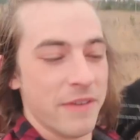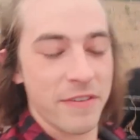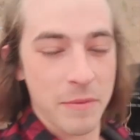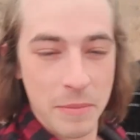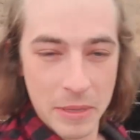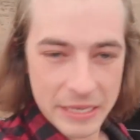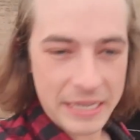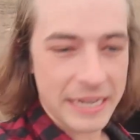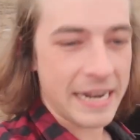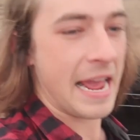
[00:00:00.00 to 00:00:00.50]
you're
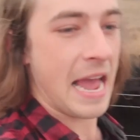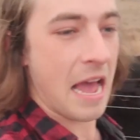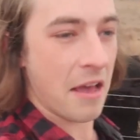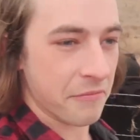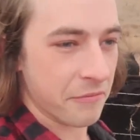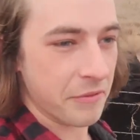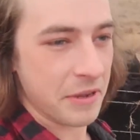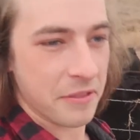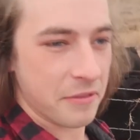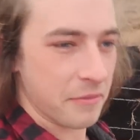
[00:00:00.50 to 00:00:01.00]
familiar now
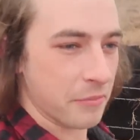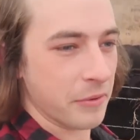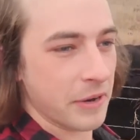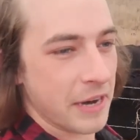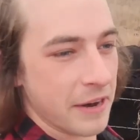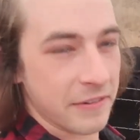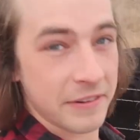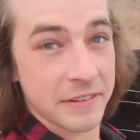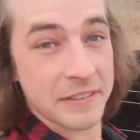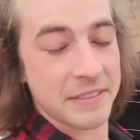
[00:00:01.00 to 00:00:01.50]
with
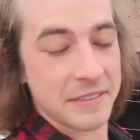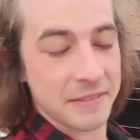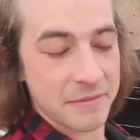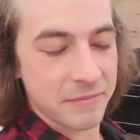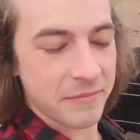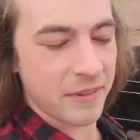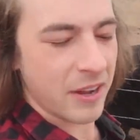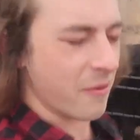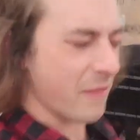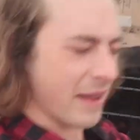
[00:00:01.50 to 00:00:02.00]
whatever is...
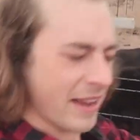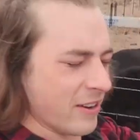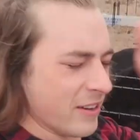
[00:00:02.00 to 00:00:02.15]
Oh my